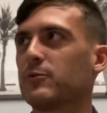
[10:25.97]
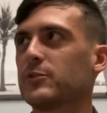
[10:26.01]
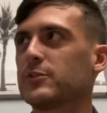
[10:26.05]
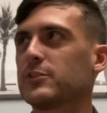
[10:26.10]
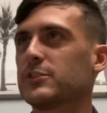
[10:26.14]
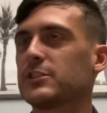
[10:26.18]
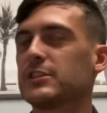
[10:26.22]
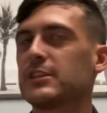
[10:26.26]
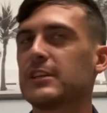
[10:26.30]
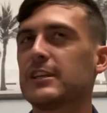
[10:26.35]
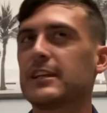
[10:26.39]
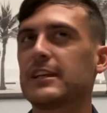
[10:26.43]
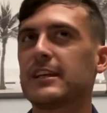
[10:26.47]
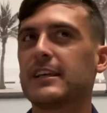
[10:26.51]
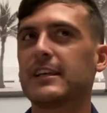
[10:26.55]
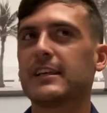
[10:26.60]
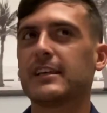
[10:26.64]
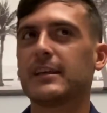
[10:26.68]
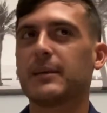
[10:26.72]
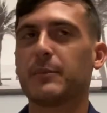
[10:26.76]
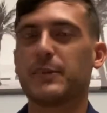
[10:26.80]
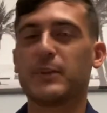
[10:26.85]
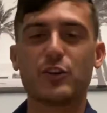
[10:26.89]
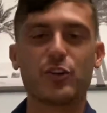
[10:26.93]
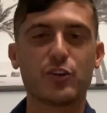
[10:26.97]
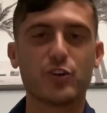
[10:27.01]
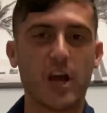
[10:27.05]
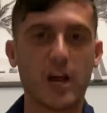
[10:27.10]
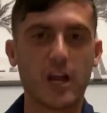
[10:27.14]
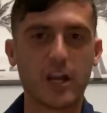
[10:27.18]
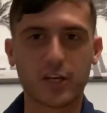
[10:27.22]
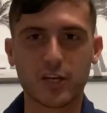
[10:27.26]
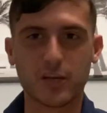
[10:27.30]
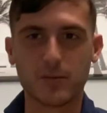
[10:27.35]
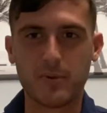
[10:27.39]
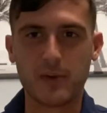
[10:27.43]
Which, I mean, you're
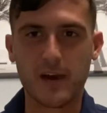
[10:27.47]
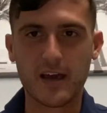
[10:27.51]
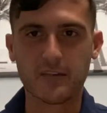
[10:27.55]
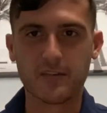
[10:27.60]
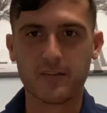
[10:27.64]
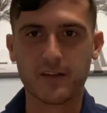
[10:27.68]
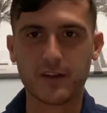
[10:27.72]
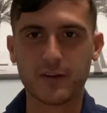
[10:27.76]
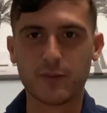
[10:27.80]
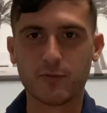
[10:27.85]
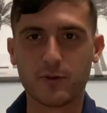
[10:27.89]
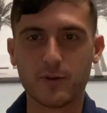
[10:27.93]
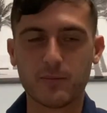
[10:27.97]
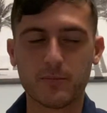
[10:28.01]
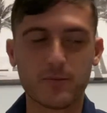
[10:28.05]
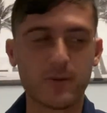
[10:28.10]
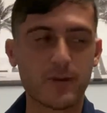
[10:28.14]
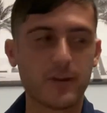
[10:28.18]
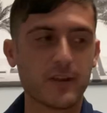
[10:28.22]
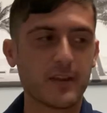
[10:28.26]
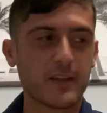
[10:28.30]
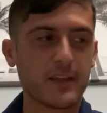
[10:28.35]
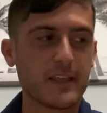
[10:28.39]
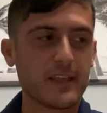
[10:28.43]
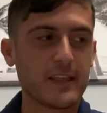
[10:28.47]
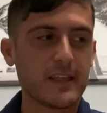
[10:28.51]
not gonna bother anyone, but